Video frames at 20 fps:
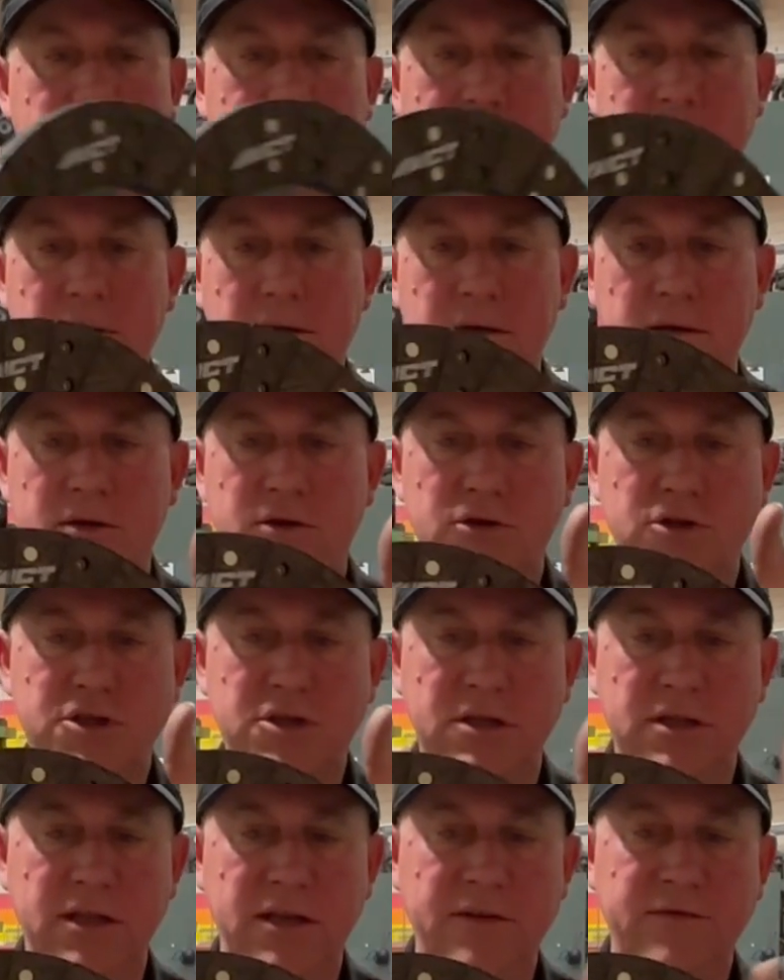the
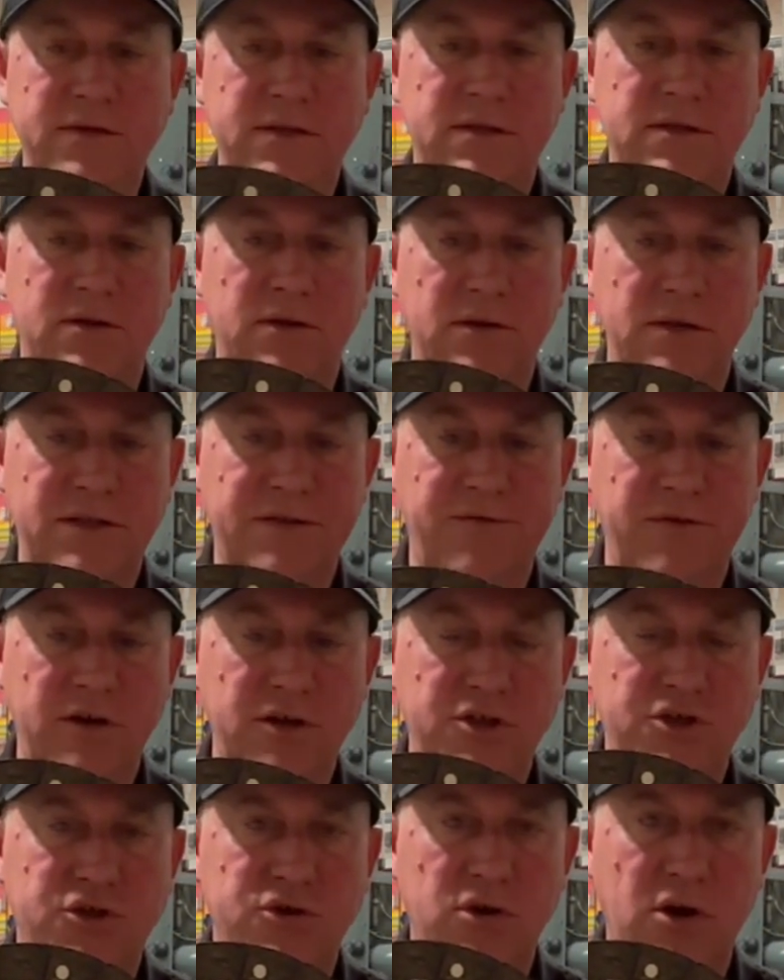cushion leafs, so it's
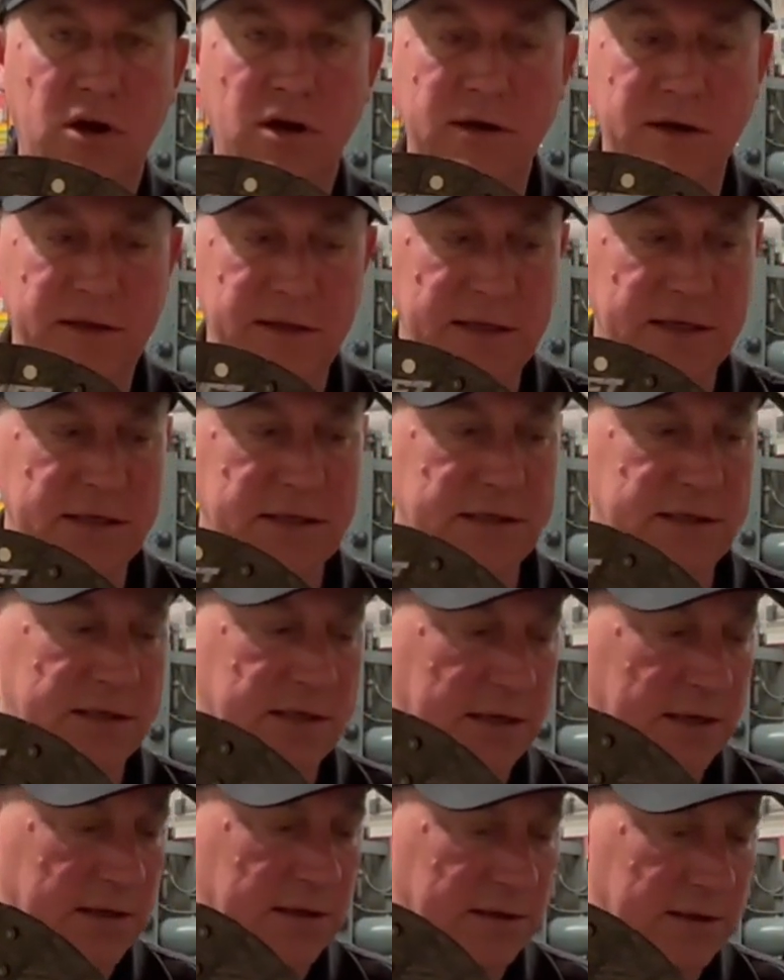very strong in this
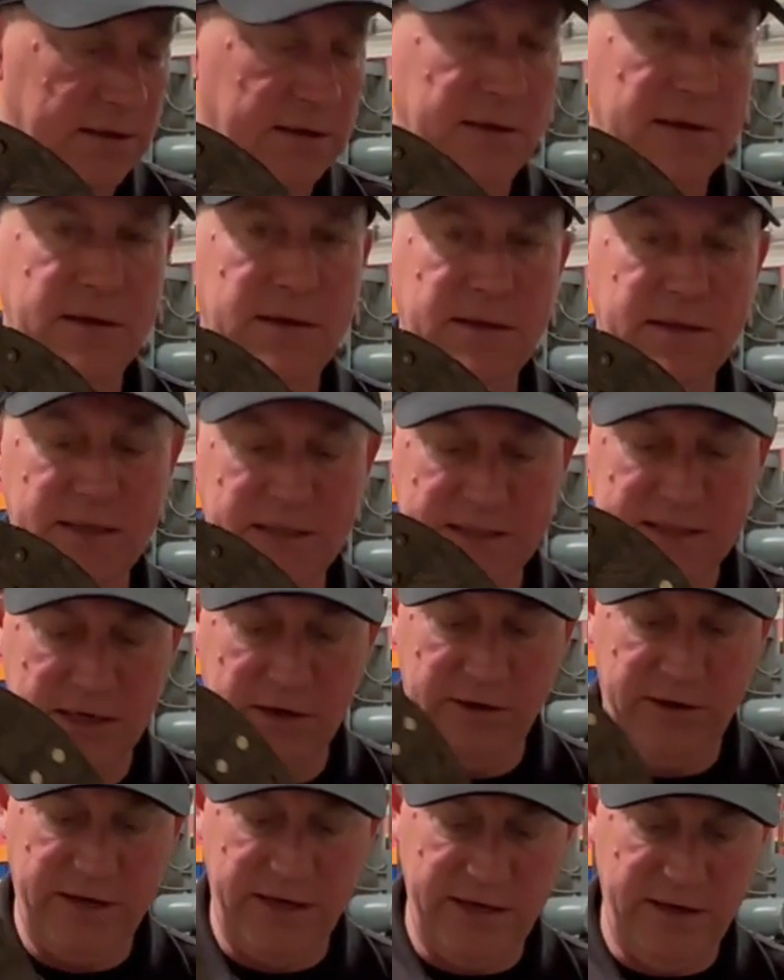
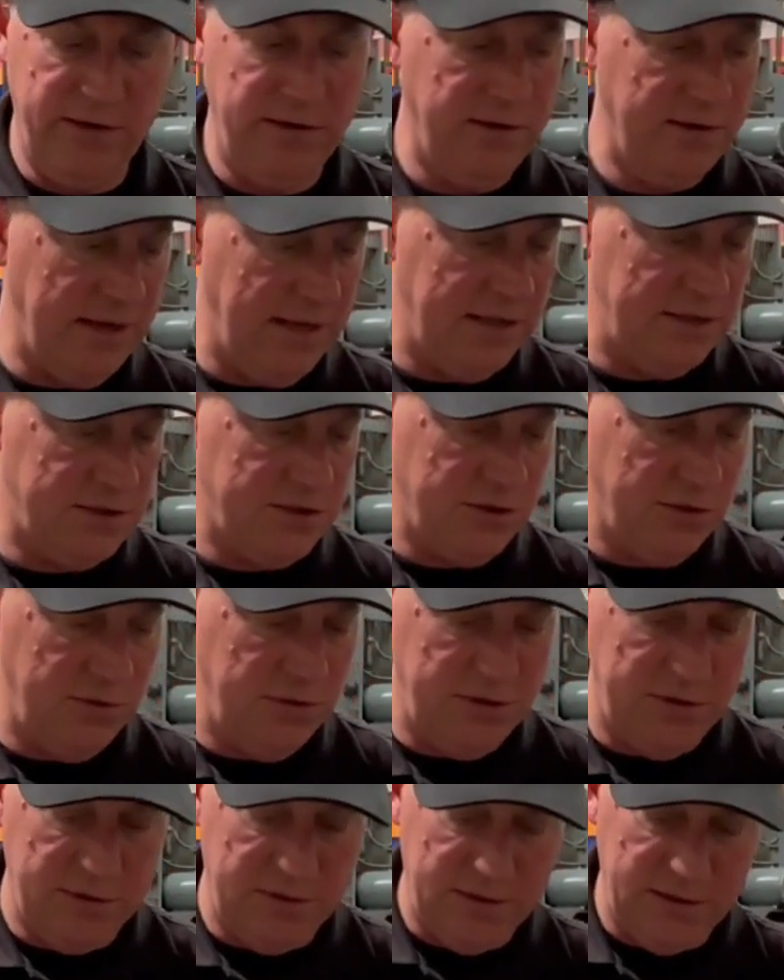area here. I'd show
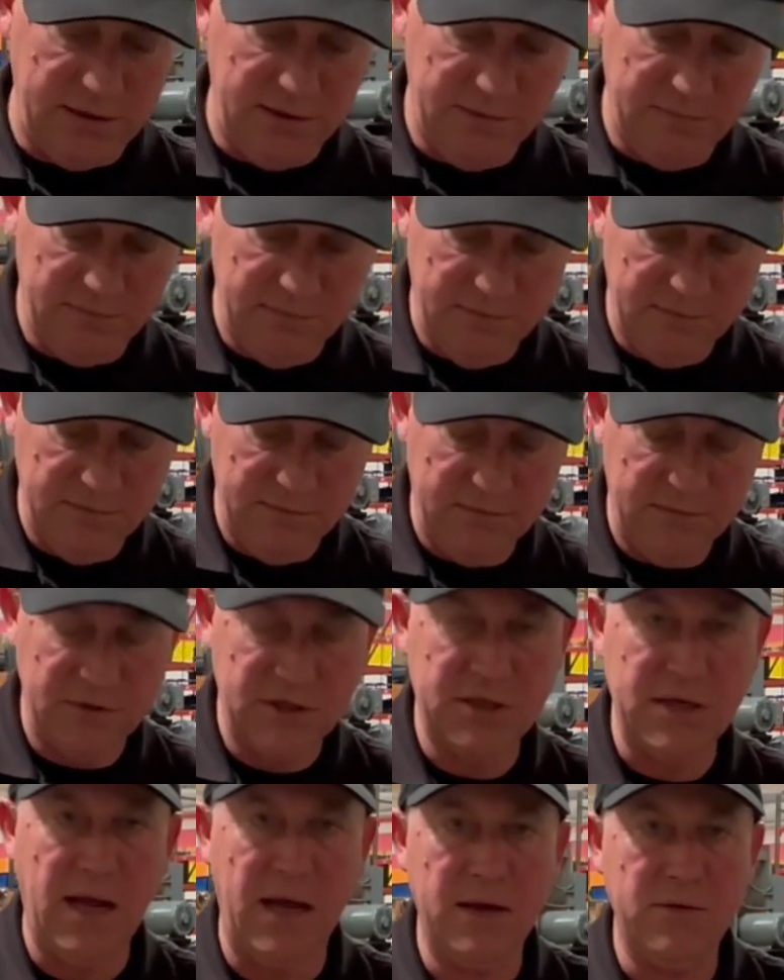you the
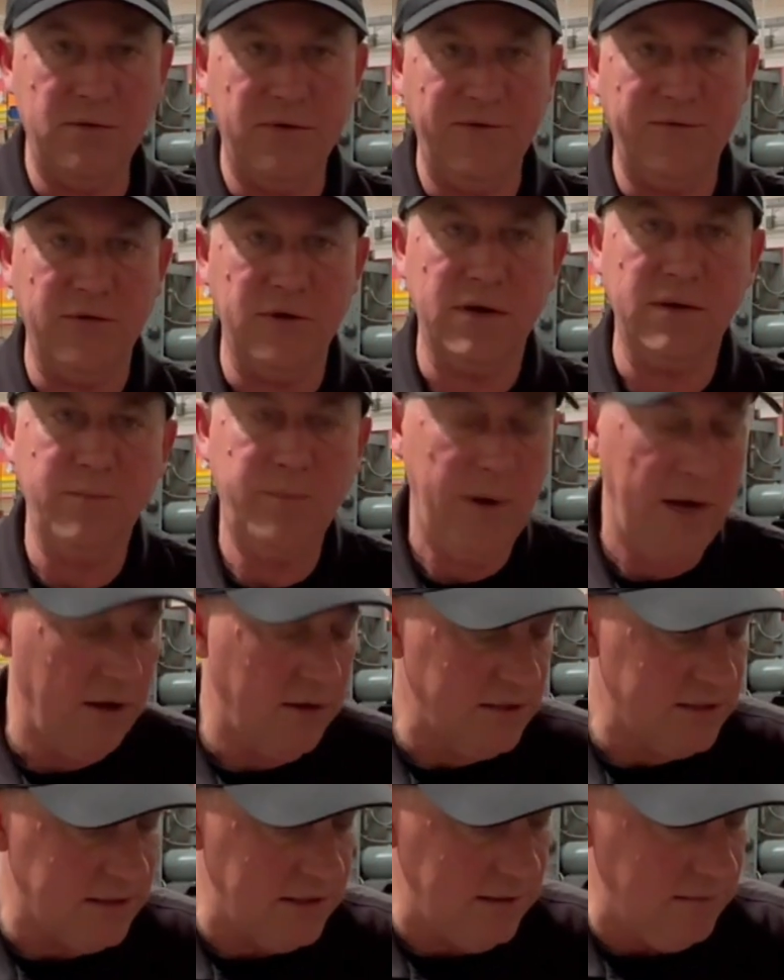stock one for
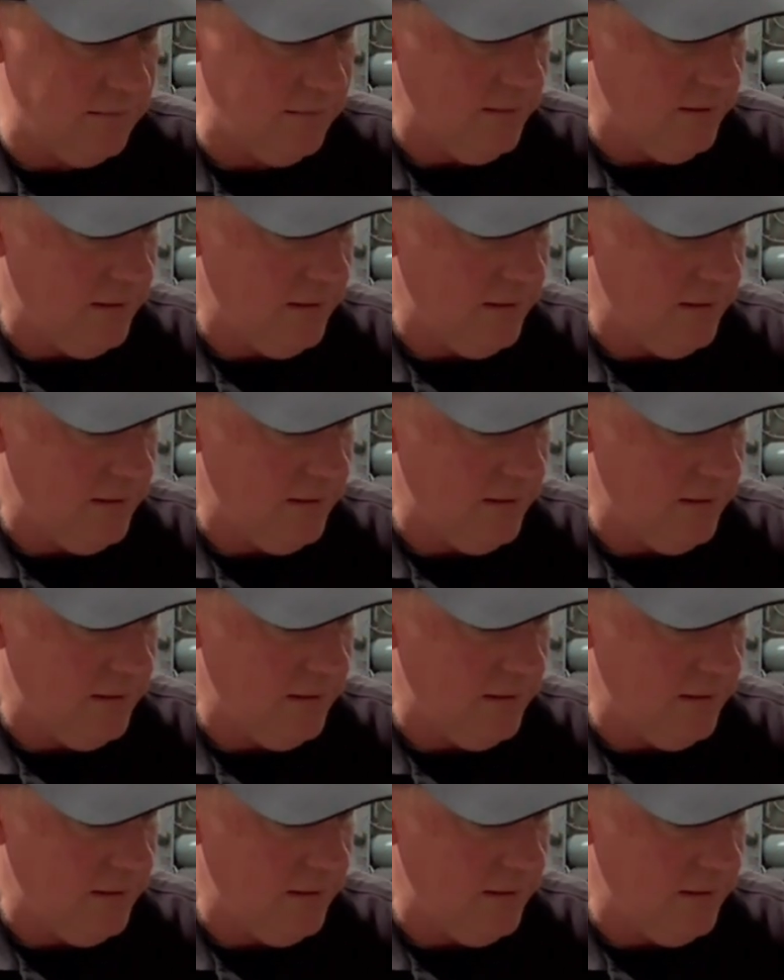comparison,